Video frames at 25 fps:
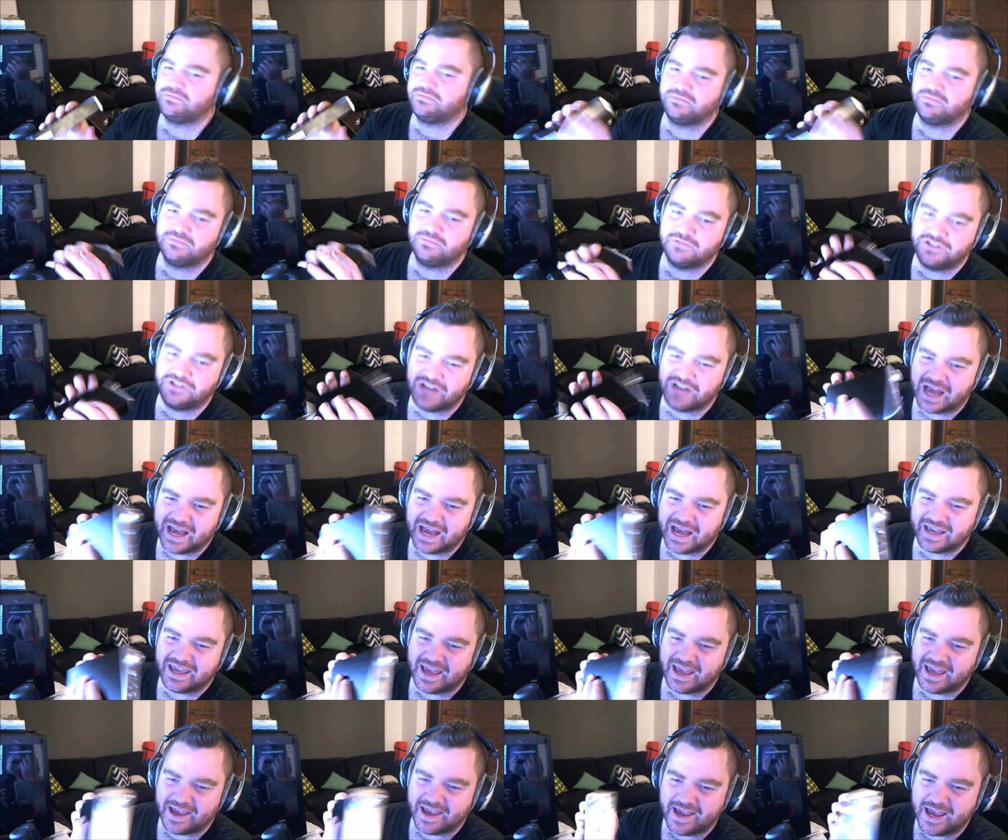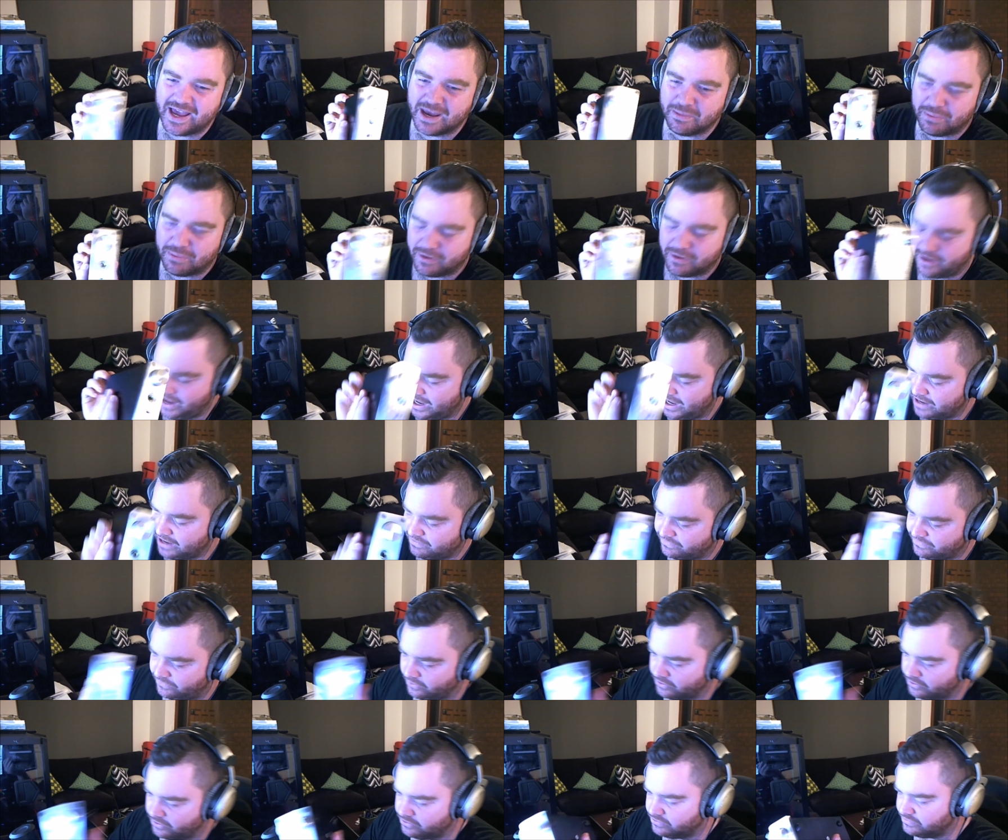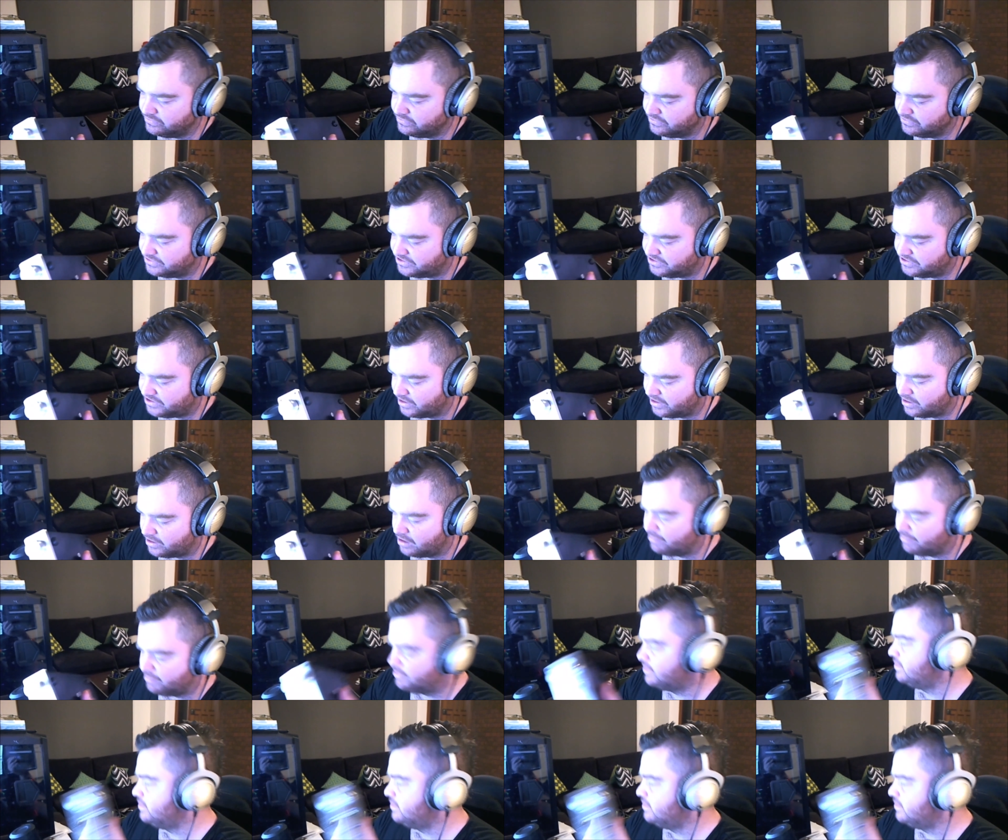DAC amp headphone setup,